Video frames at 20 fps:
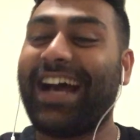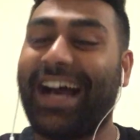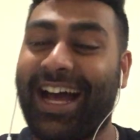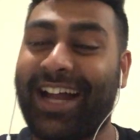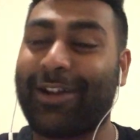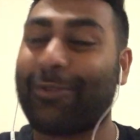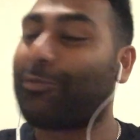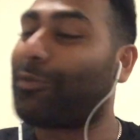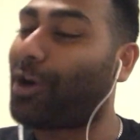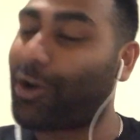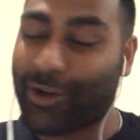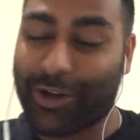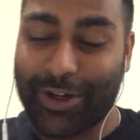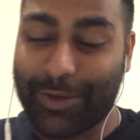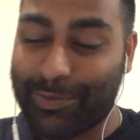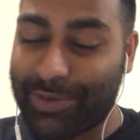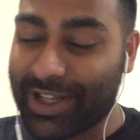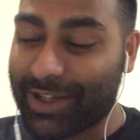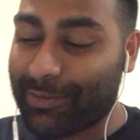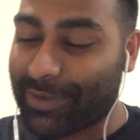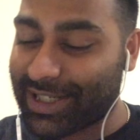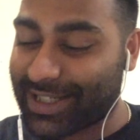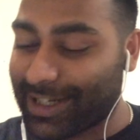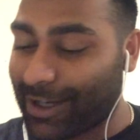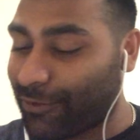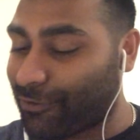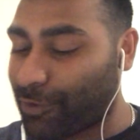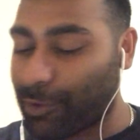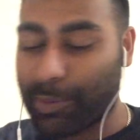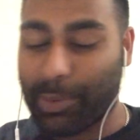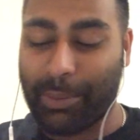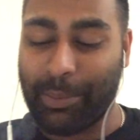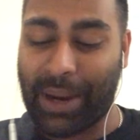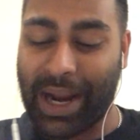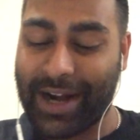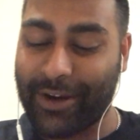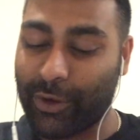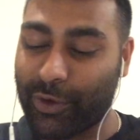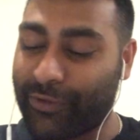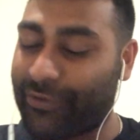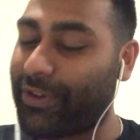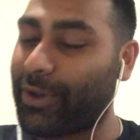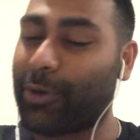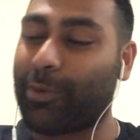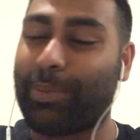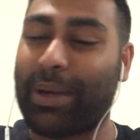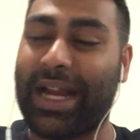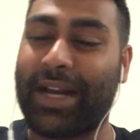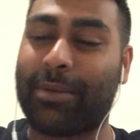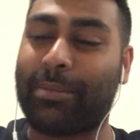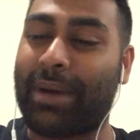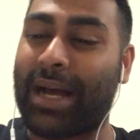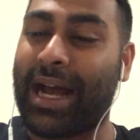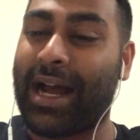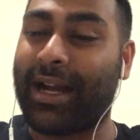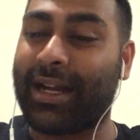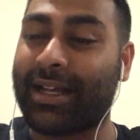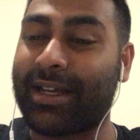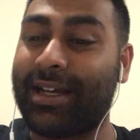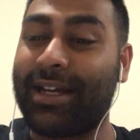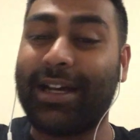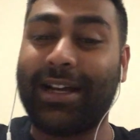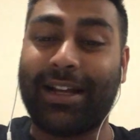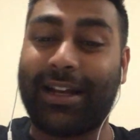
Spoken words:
And I'm not going to beat myself up about it or feel bad about it.